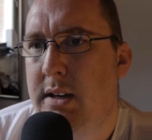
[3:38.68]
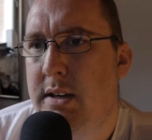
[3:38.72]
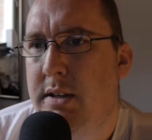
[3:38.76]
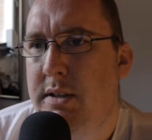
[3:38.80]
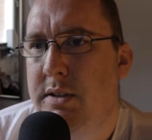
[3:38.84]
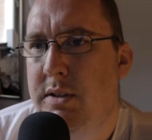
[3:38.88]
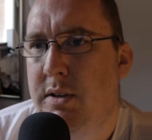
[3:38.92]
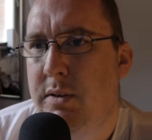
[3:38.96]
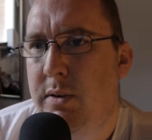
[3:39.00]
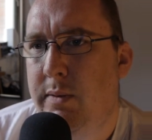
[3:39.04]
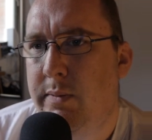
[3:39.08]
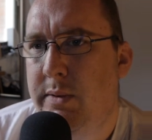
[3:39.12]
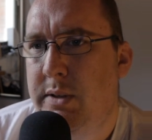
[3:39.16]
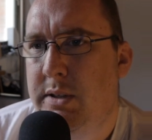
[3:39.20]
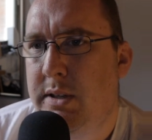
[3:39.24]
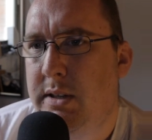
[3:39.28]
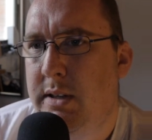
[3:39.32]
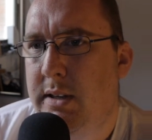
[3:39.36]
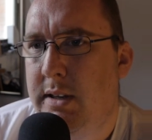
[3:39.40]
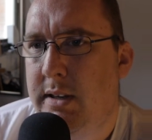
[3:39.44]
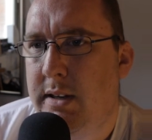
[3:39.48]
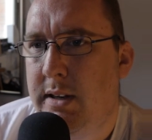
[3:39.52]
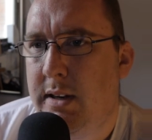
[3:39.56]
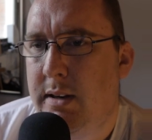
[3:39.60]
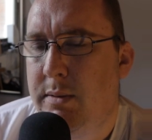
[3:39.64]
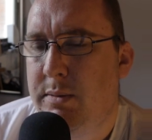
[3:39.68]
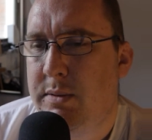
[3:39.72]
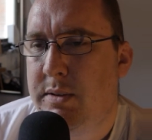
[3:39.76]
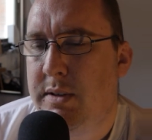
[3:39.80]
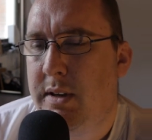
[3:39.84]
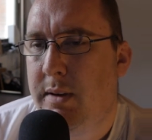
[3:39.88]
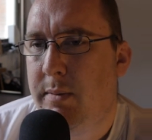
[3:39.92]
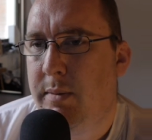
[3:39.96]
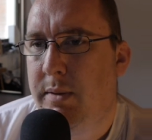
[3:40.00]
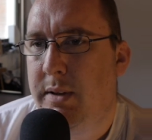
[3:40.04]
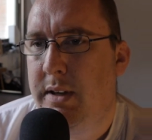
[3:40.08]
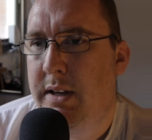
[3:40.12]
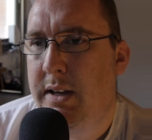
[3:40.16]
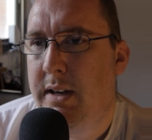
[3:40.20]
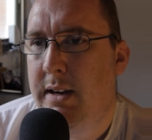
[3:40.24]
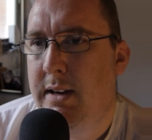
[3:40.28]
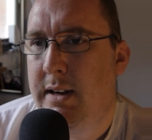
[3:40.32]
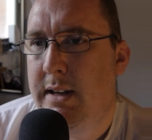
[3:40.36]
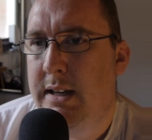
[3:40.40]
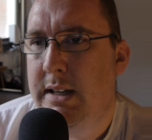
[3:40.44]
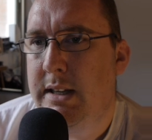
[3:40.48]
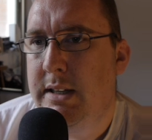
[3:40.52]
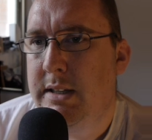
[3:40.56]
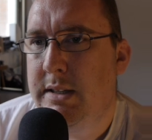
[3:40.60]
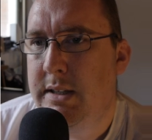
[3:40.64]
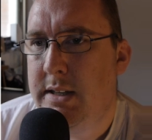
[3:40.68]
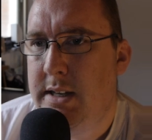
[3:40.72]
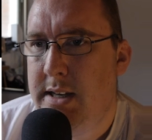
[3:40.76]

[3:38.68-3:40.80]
So obviously, I'm thinking like this.